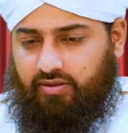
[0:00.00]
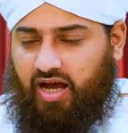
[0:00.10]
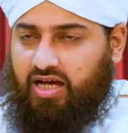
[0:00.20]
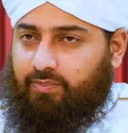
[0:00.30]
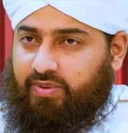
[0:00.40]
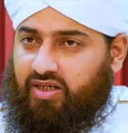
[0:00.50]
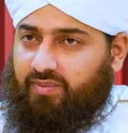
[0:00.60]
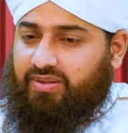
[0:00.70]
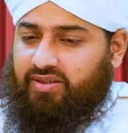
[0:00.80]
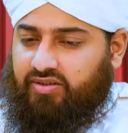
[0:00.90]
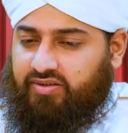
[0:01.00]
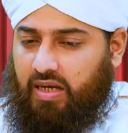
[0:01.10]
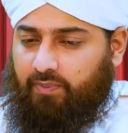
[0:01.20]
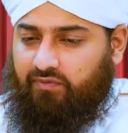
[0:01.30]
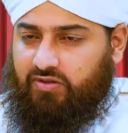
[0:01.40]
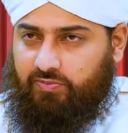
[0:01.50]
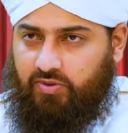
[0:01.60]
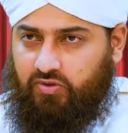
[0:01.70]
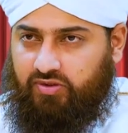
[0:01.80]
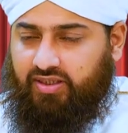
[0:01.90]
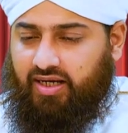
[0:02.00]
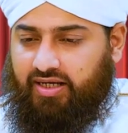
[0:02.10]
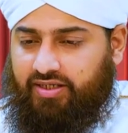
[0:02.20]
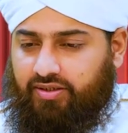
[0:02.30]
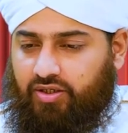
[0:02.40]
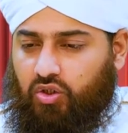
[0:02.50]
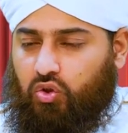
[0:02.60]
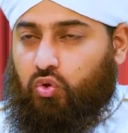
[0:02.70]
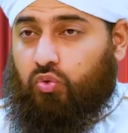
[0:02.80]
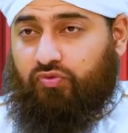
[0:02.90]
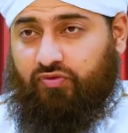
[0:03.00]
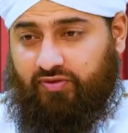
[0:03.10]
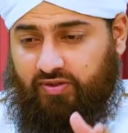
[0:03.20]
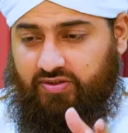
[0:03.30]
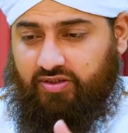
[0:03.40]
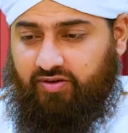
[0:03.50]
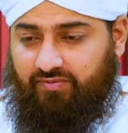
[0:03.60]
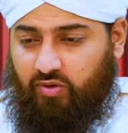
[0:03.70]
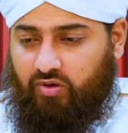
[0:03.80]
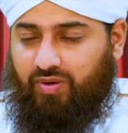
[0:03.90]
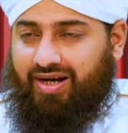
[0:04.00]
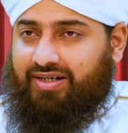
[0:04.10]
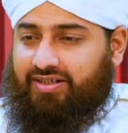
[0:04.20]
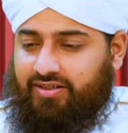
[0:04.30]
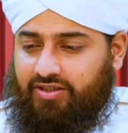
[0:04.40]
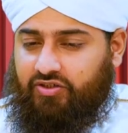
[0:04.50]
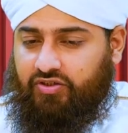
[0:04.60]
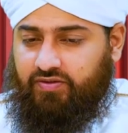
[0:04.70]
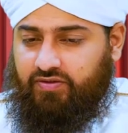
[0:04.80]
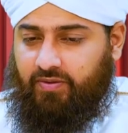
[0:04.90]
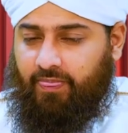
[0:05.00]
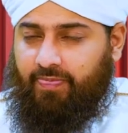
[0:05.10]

And becoming the disciple of a spiritual guide who fulfills the required conditions